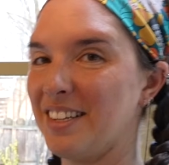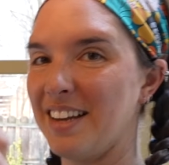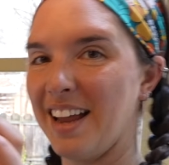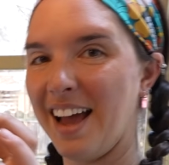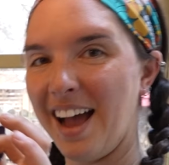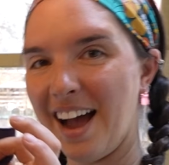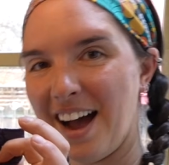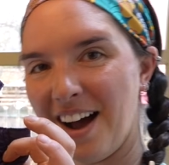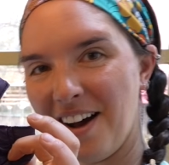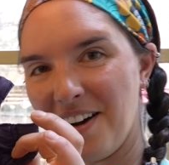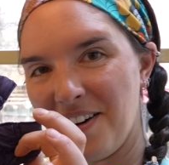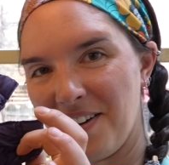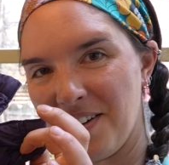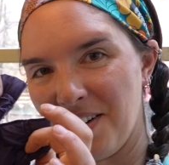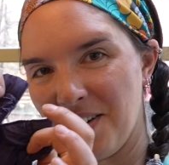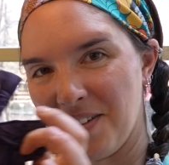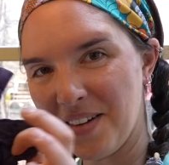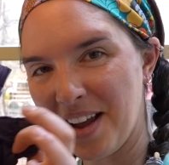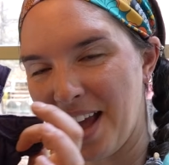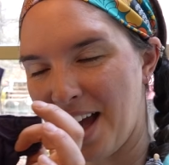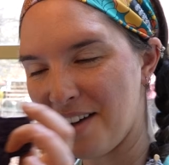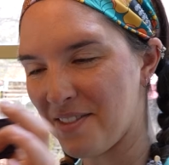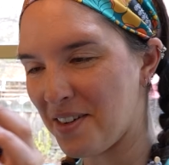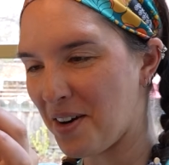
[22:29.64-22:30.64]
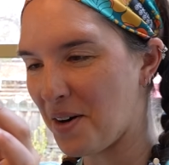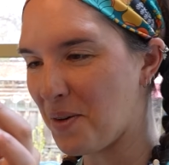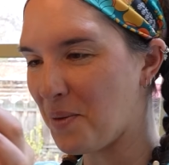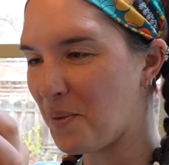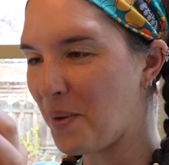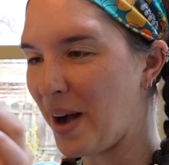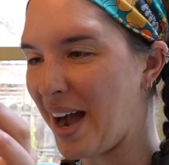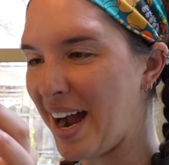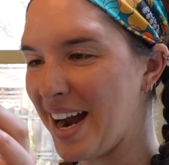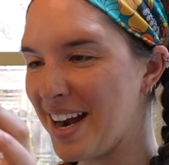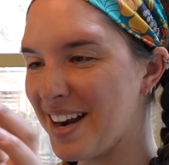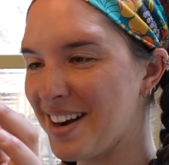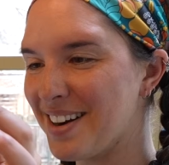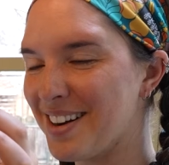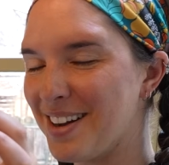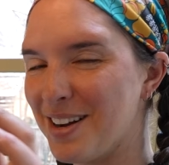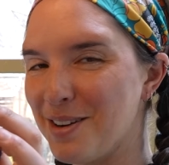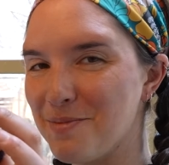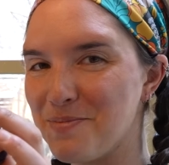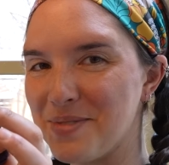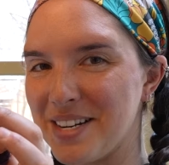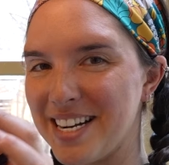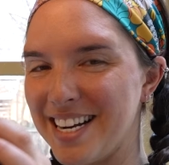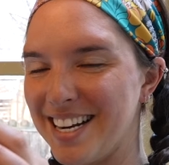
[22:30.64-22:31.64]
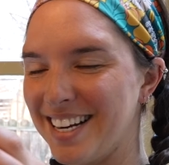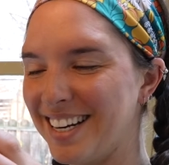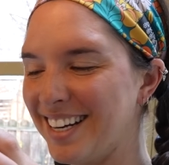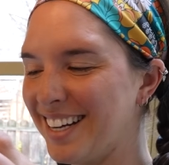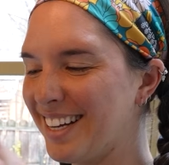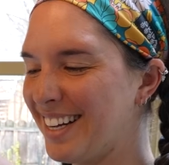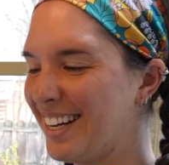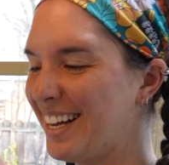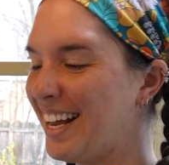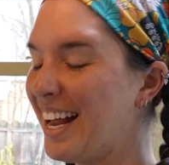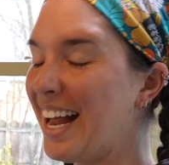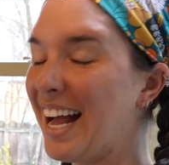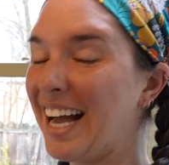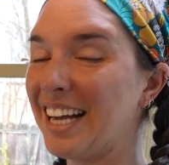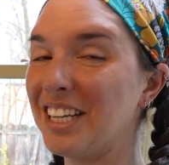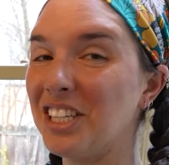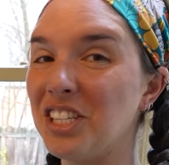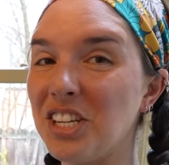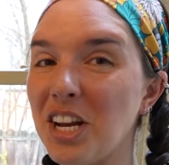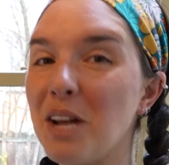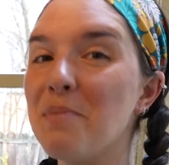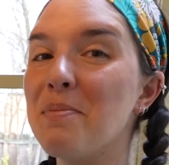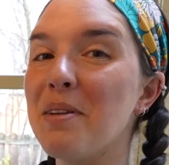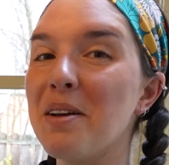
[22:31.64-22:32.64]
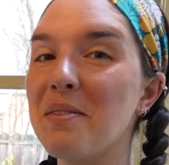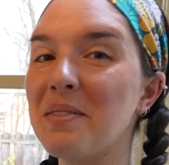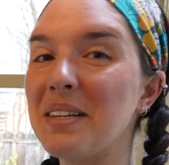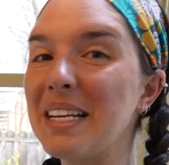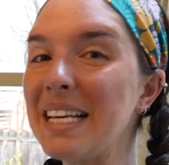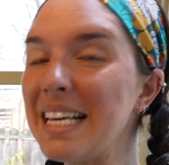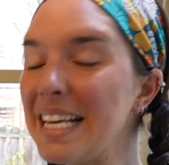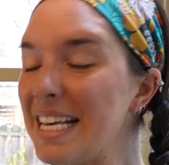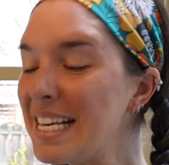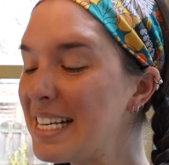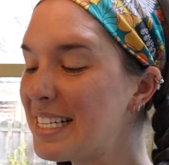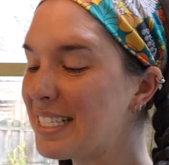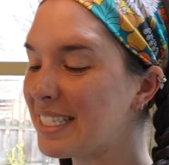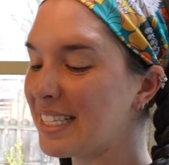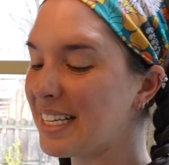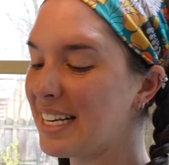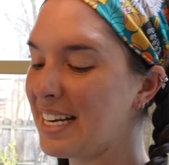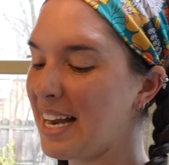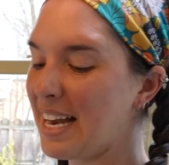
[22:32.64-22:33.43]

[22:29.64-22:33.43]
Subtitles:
now we have our wider opening. I should be able to easily